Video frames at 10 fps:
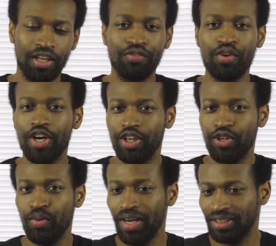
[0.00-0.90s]
if you're
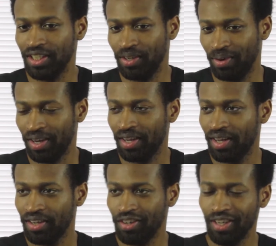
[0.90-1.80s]
in the U S
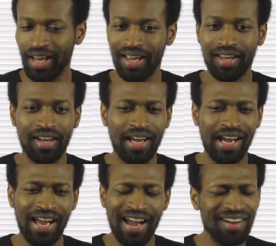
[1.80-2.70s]
anyway, you're like,
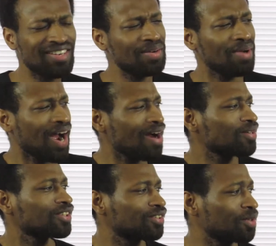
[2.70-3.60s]
how come
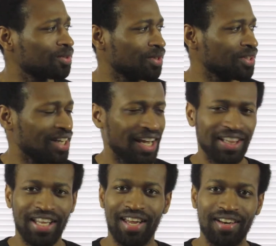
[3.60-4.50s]
our schools wasn't
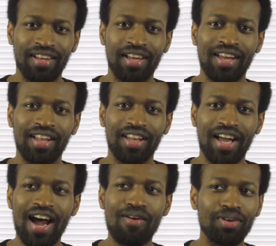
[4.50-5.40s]
like that?
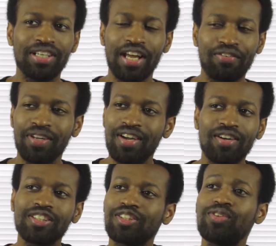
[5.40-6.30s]
I would definitely
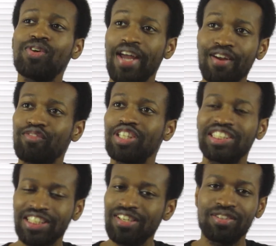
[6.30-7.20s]
go to school
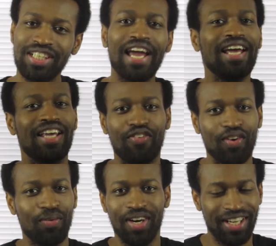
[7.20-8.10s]
every single day
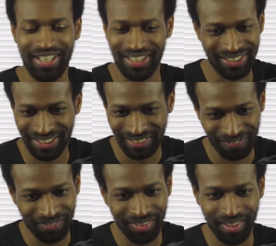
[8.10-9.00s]
if it was.
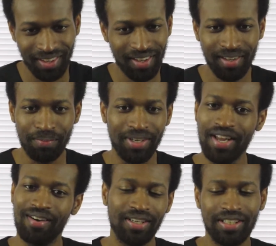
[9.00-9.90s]

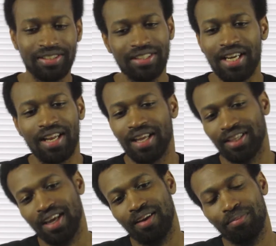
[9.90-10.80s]
But no, it's not
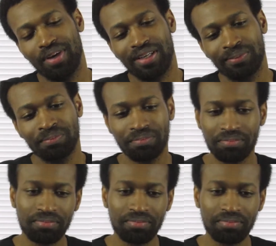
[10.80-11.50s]
like that. But